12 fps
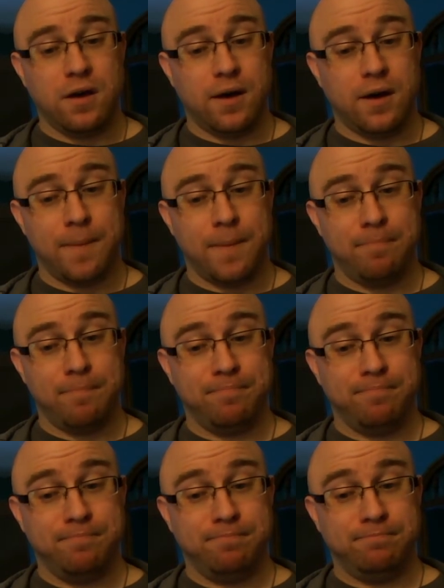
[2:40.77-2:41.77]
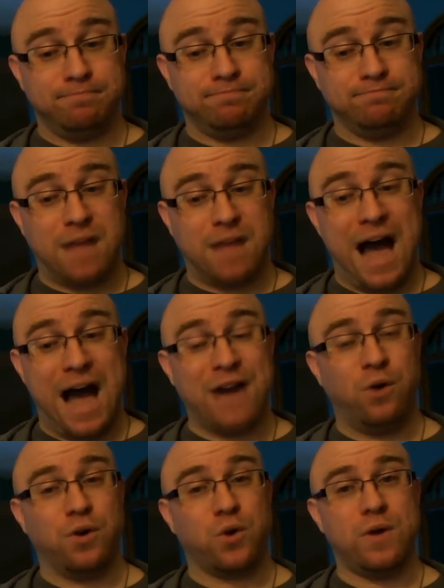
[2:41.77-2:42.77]
I
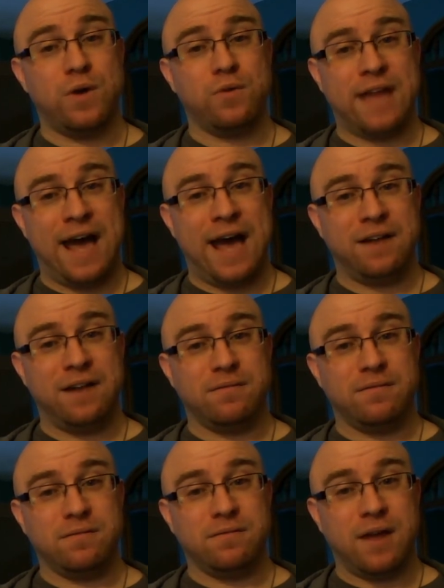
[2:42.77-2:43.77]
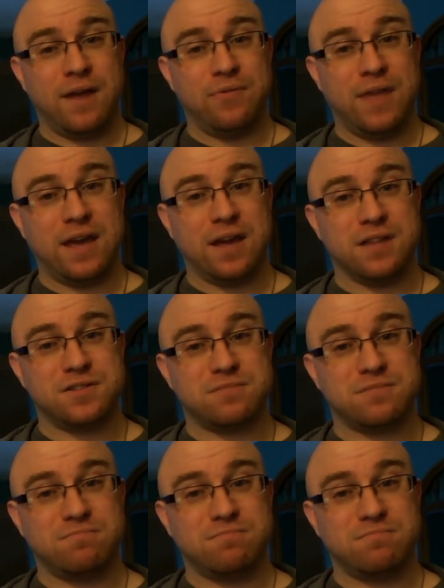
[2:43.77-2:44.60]
don't agree with that. I think it's